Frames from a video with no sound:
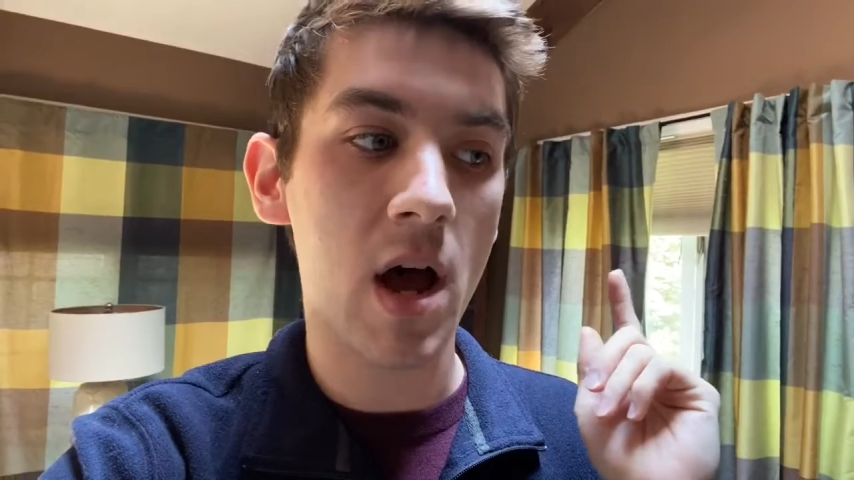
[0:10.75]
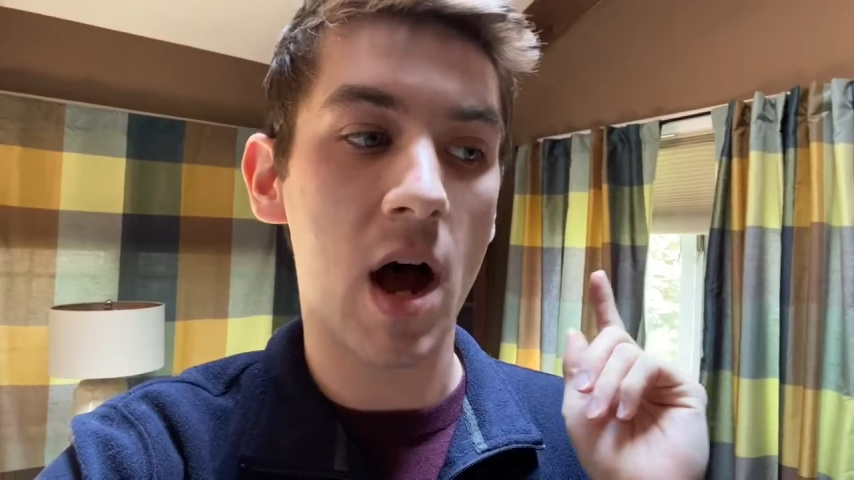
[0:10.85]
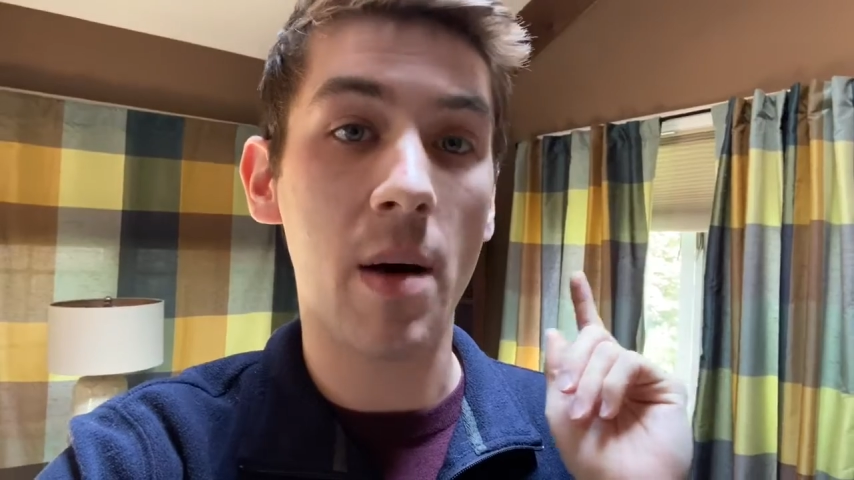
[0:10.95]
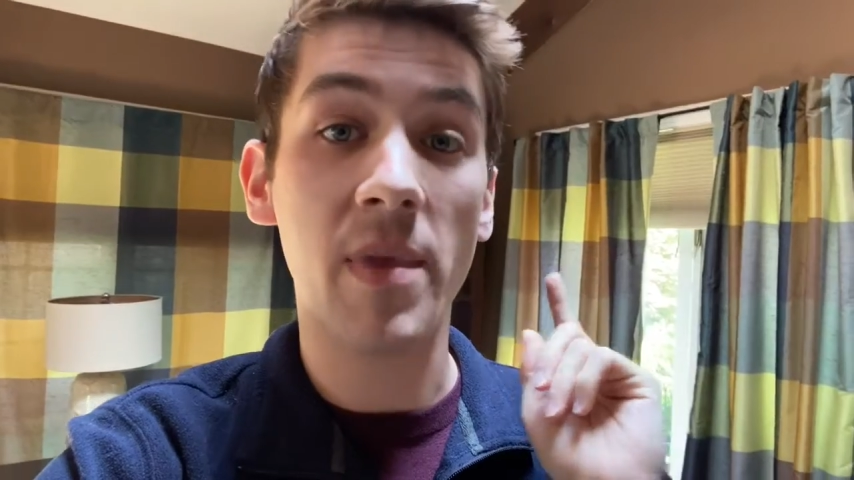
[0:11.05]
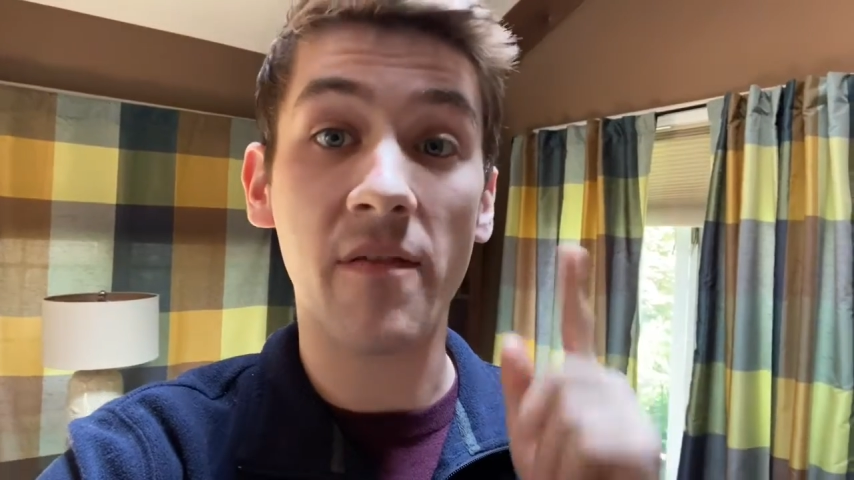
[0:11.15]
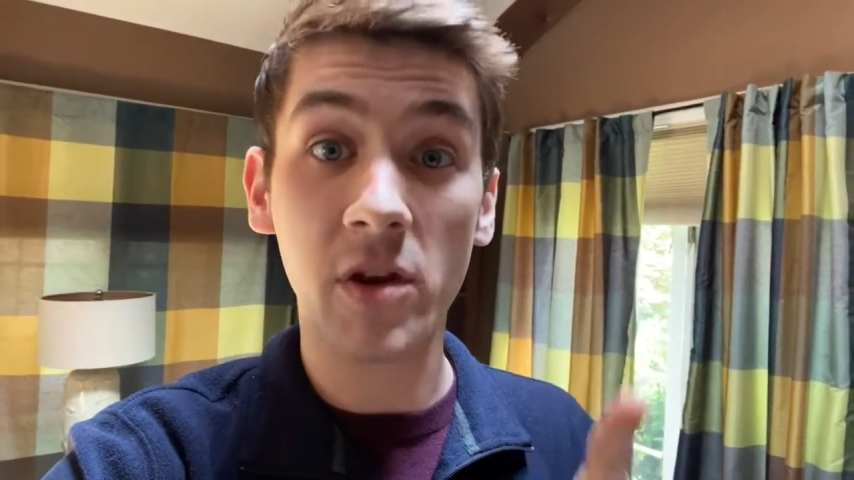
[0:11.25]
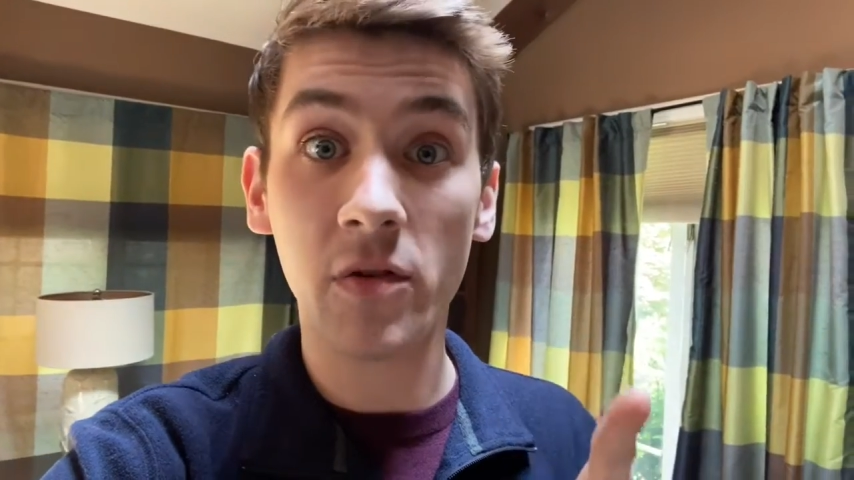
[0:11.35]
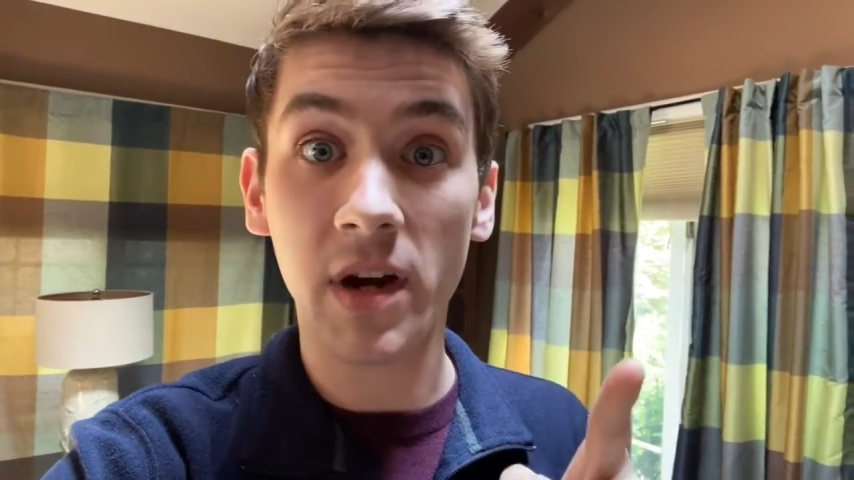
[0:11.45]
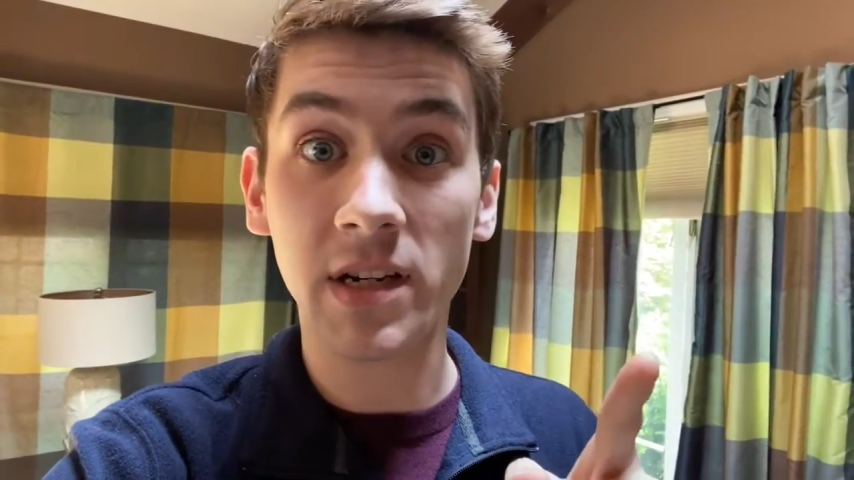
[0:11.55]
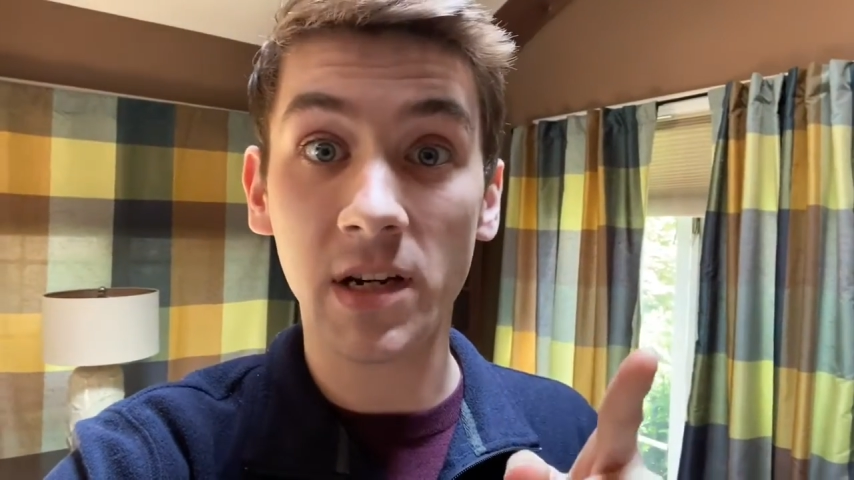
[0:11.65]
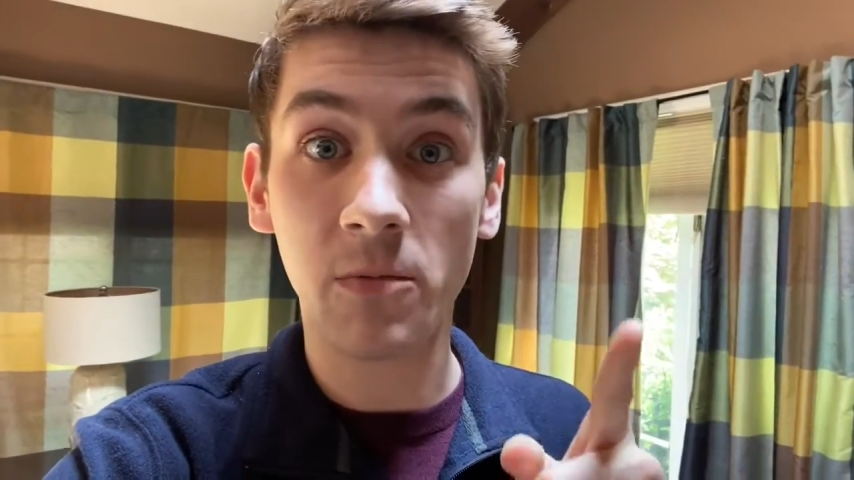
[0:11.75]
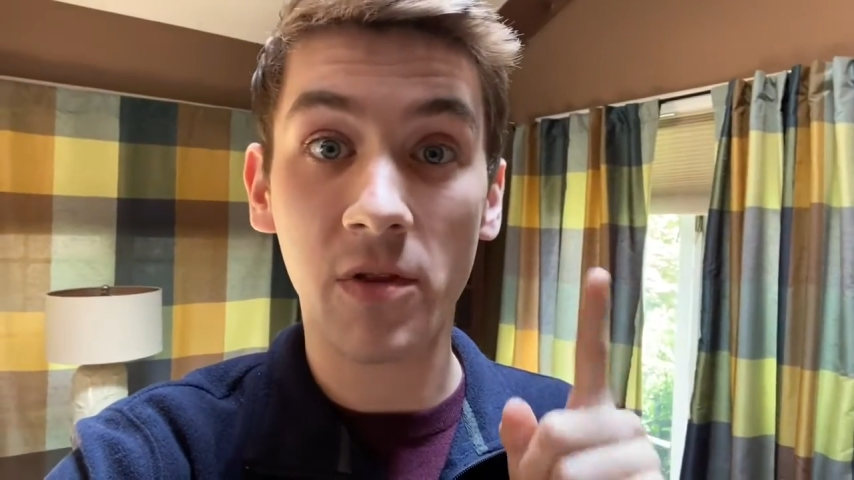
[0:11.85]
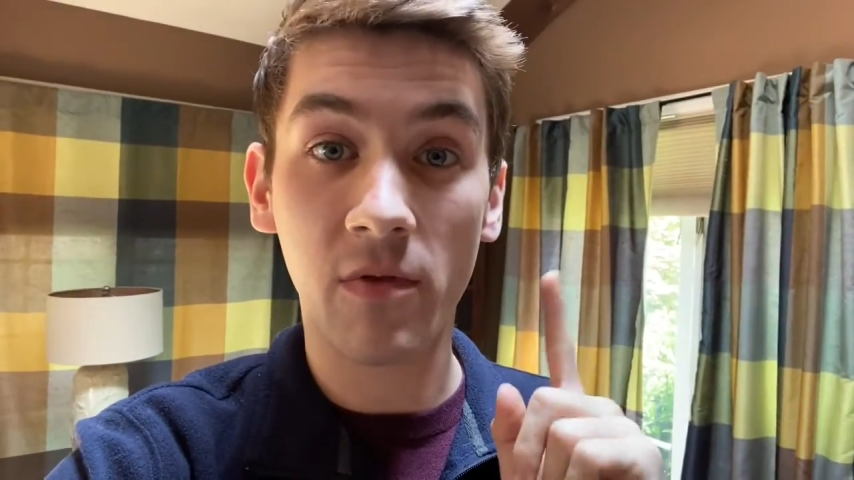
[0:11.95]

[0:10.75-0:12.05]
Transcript: that video that I did with